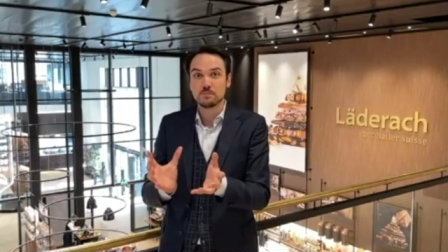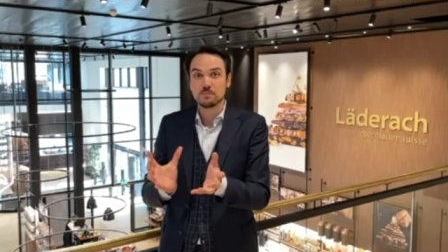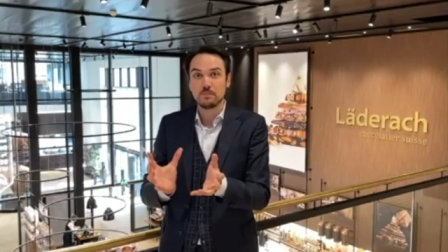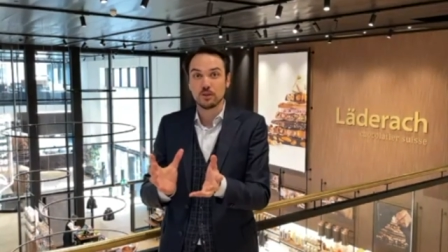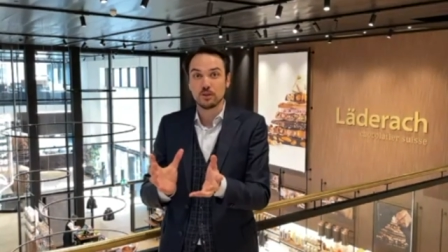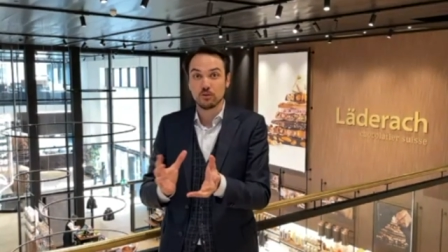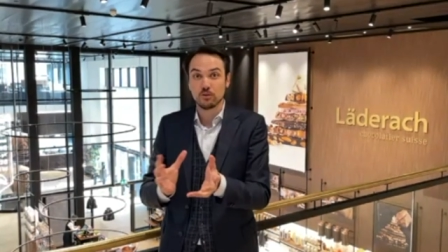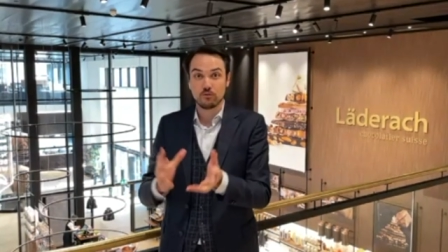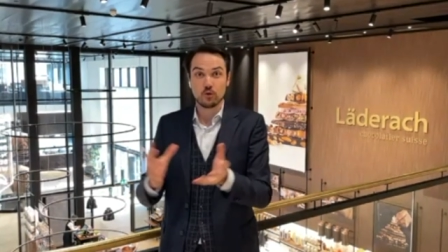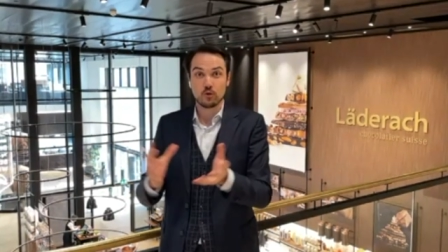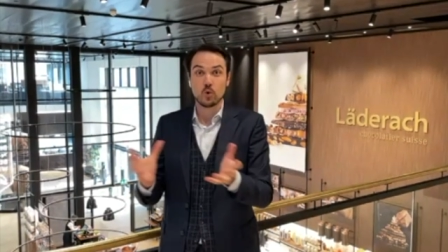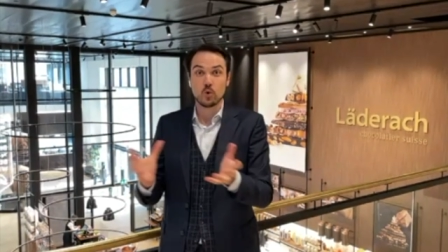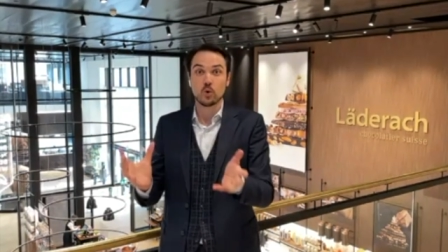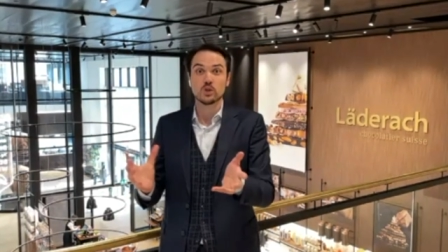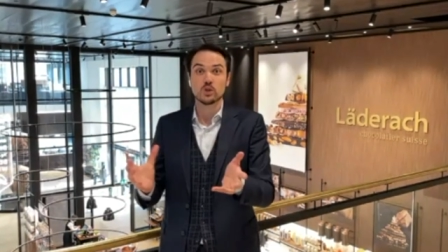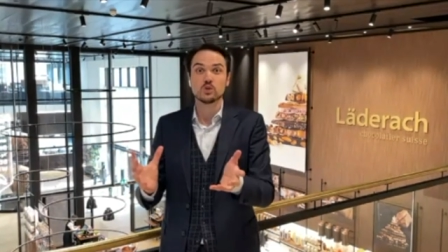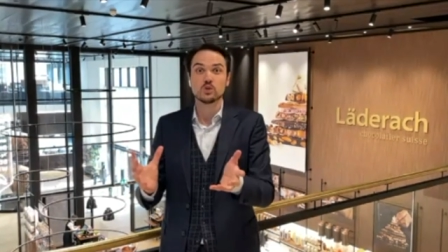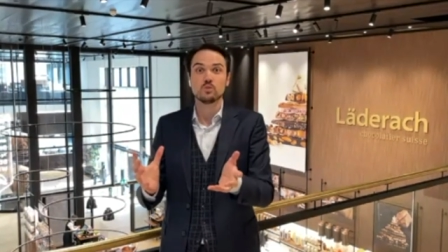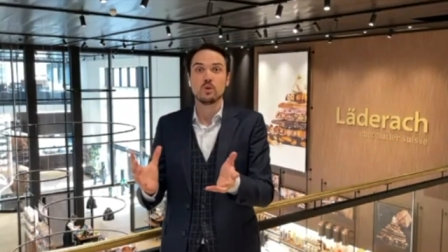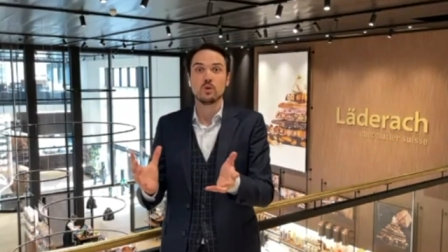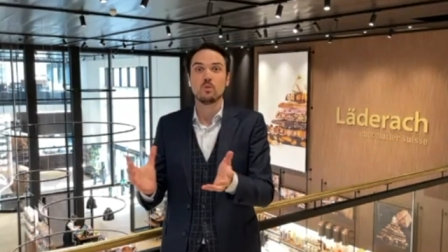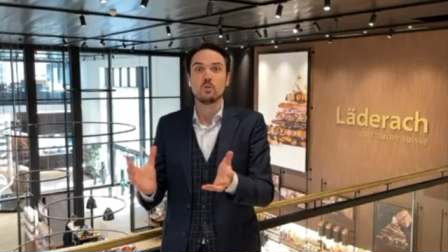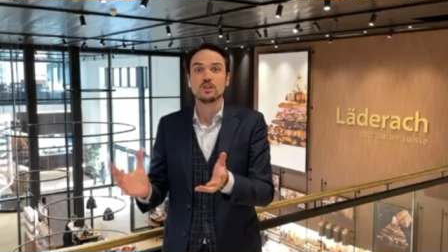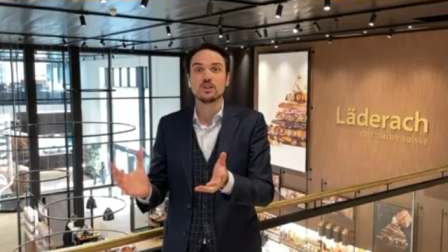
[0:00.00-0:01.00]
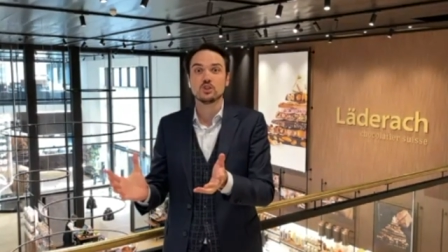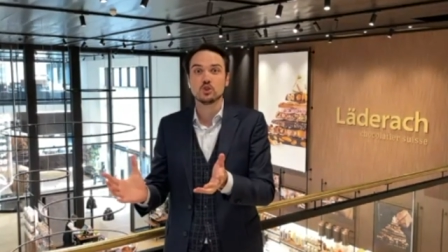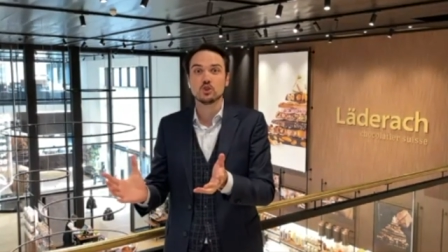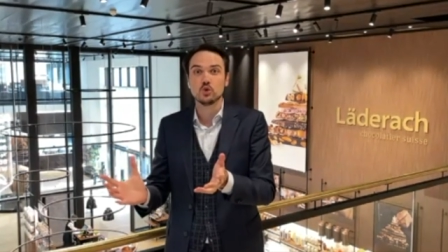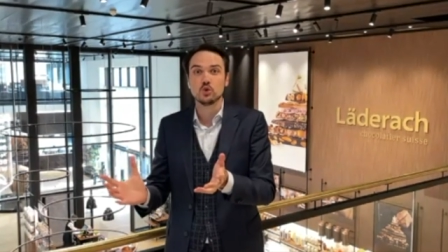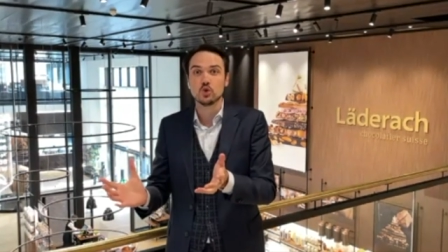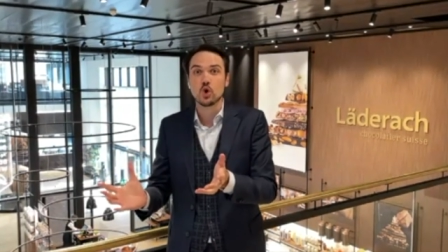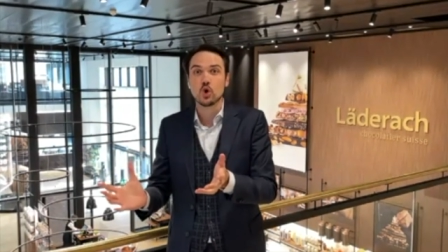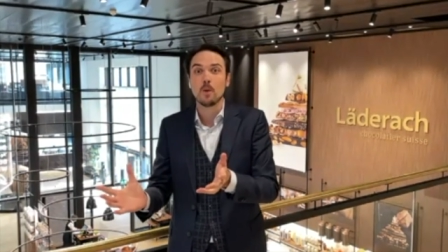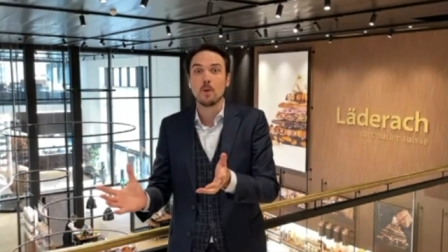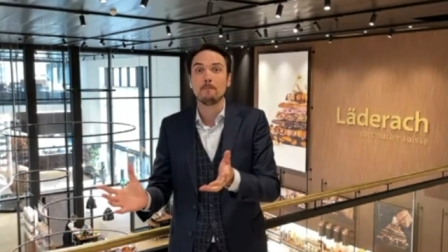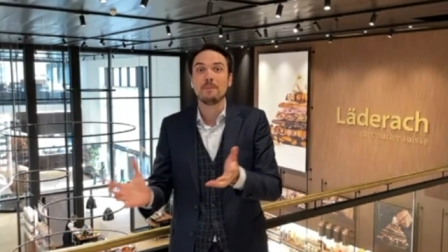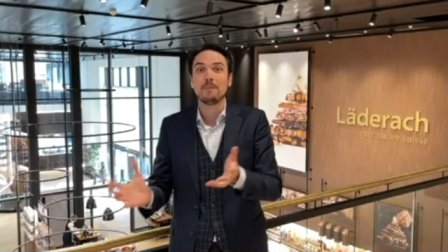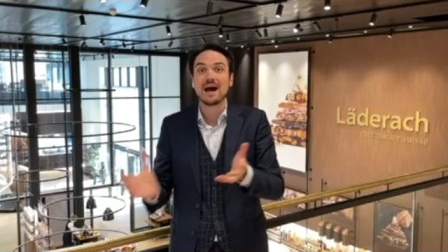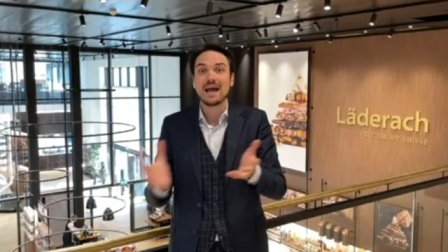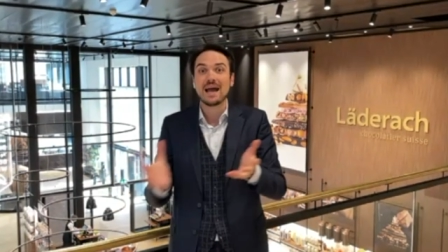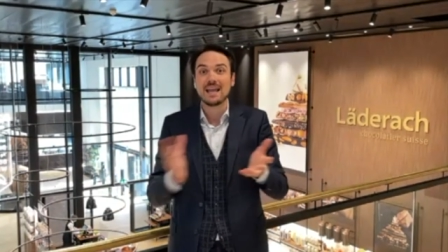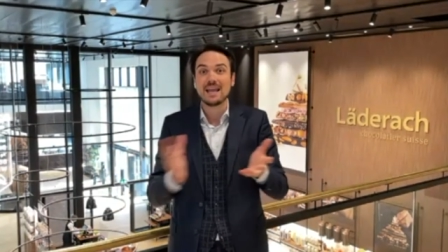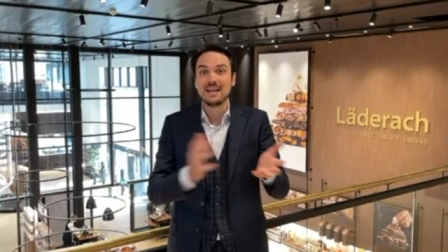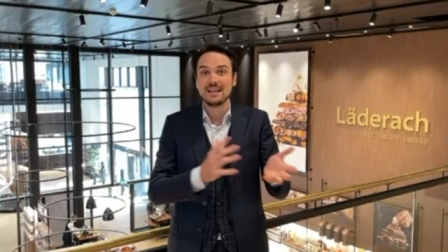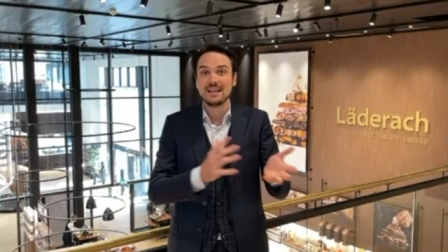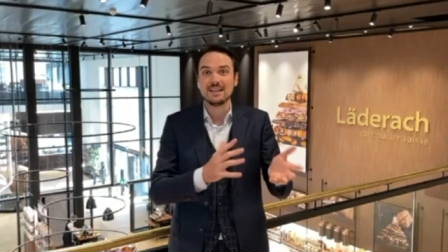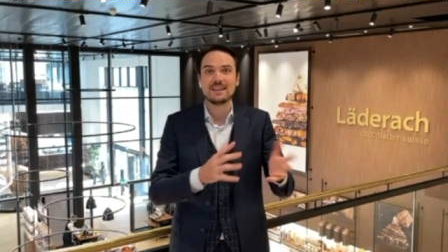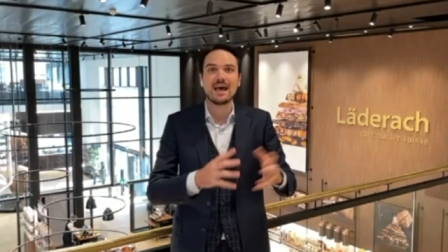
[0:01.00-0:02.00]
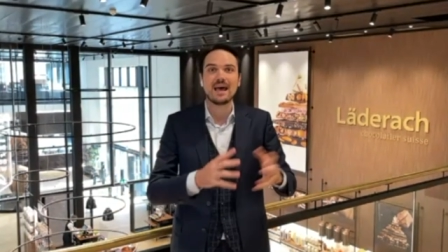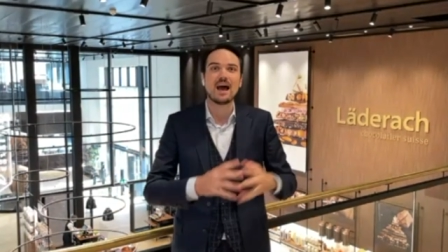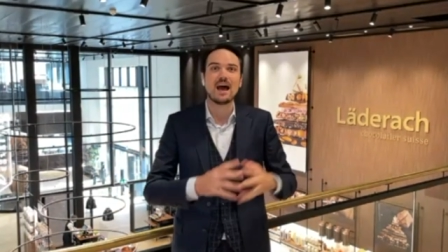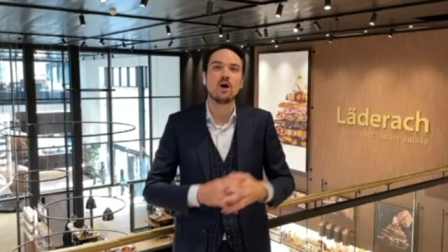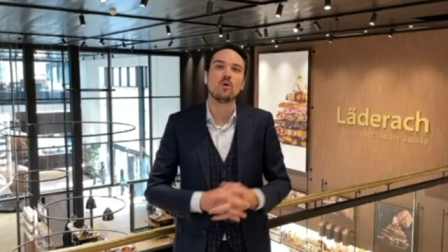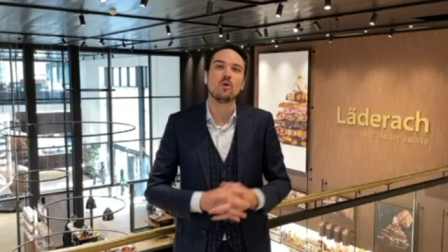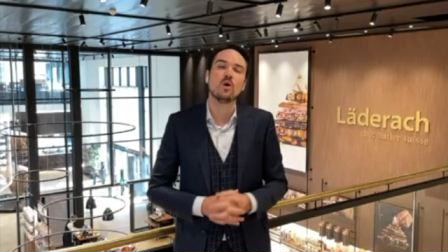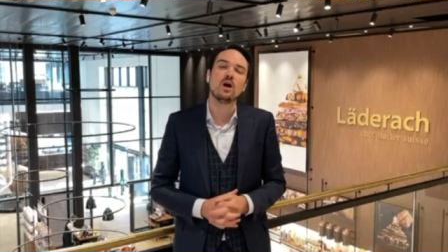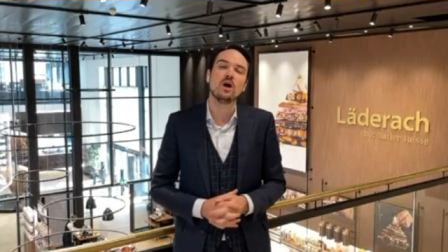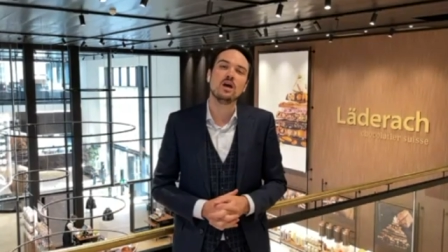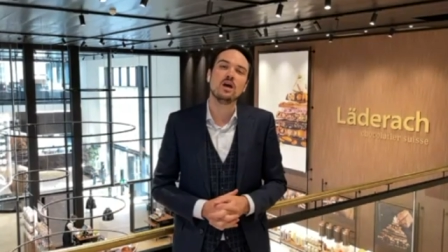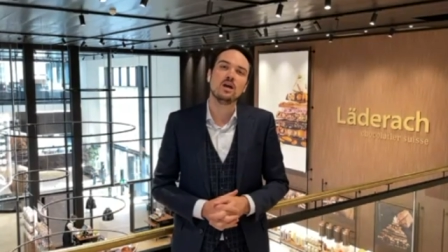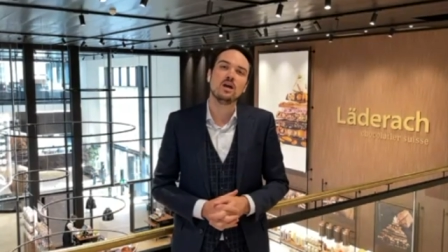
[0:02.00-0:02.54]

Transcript: but of course we want to combine it now